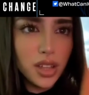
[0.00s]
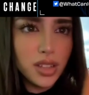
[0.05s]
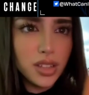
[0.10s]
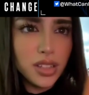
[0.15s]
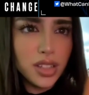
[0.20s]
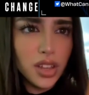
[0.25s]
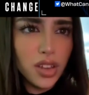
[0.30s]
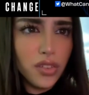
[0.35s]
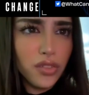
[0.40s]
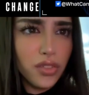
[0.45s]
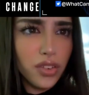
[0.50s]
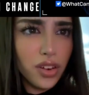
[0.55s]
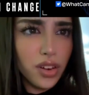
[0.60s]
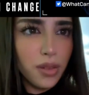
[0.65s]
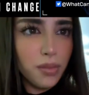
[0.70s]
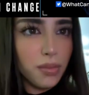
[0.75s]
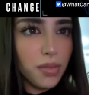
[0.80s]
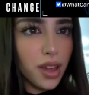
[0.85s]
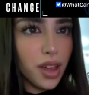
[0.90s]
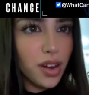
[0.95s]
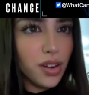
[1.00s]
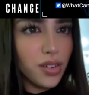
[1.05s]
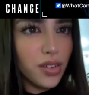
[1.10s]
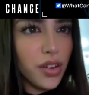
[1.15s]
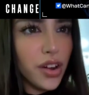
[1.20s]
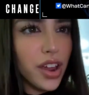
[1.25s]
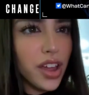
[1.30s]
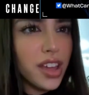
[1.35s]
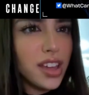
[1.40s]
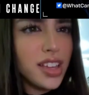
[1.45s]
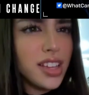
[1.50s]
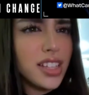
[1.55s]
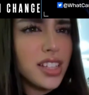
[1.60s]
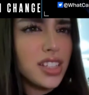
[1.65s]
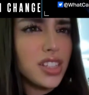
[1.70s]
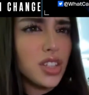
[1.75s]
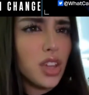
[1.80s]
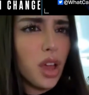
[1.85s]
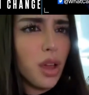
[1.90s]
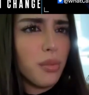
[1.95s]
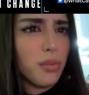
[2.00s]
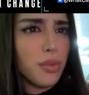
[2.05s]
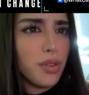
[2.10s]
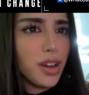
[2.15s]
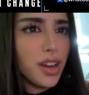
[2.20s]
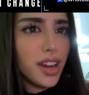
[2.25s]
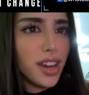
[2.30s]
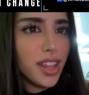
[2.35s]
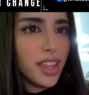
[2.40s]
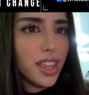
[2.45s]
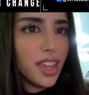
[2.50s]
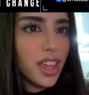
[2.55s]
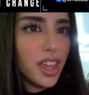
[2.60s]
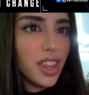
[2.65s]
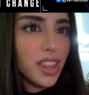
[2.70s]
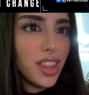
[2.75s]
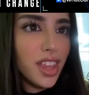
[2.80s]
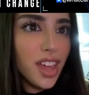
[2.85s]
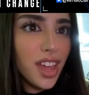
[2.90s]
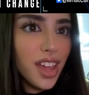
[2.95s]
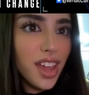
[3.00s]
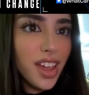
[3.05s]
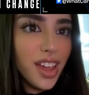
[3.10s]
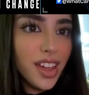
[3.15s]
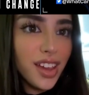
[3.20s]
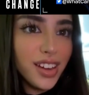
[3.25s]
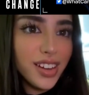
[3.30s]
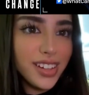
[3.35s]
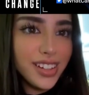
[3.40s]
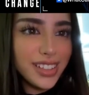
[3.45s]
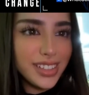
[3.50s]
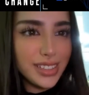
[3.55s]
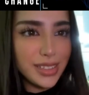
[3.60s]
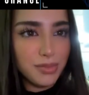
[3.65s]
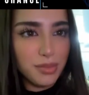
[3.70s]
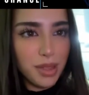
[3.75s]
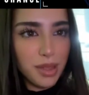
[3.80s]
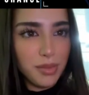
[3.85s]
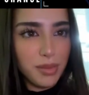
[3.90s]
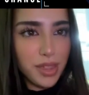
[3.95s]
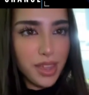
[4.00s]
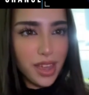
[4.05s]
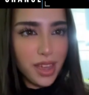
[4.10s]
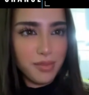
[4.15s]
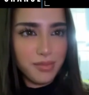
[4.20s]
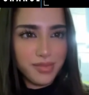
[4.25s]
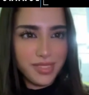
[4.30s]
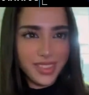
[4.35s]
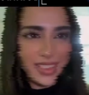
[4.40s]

protecting older men and older women. I'm cool. I'm